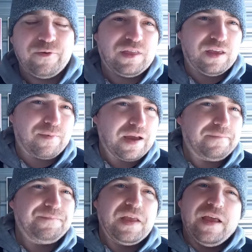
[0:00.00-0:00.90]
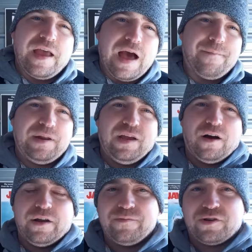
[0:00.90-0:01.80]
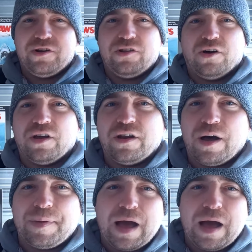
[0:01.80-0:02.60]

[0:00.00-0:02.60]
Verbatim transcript: With eBay, how many items are you looking up?